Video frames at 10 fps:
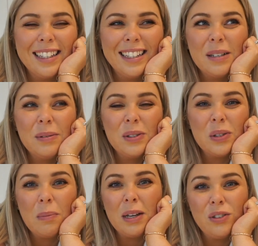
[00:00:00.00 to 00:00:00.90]
It was
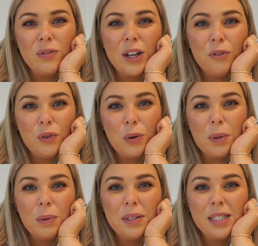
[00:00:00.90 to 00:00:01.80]
so much fun
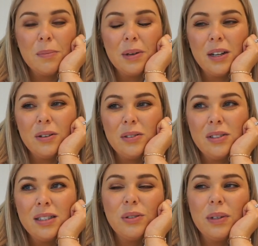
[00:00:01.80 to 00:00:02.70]
filming with someone
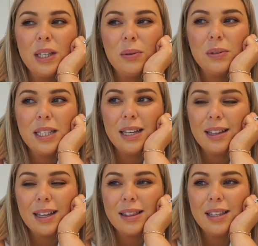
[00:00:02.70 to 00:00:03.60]
else. It's really cool seeing
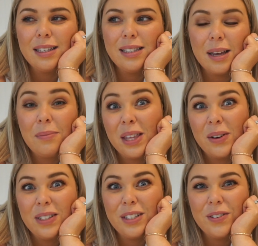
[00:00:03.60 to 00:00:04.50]
like the same thing
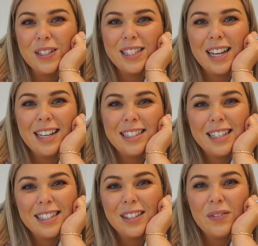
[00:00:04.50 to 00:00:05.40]
on different
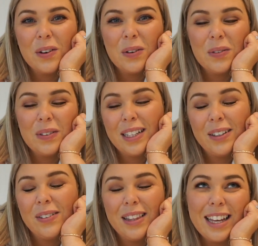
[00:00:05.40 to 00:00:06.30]
sizes. It felt it
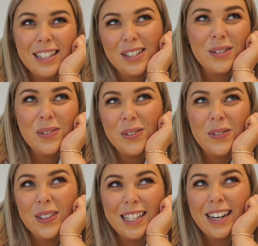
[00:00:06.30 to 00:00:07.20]
like just was
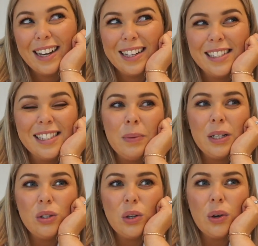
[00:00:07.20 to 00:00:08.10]
really nice.
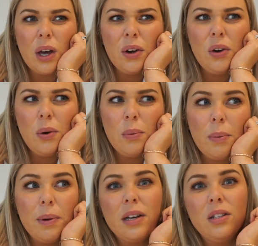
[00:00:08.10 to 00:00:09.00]
So I don't know
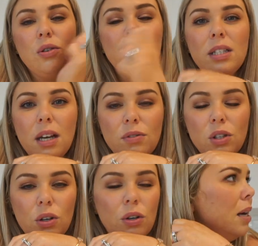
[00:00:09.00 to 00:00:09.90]
what we're gonna do this afternoon.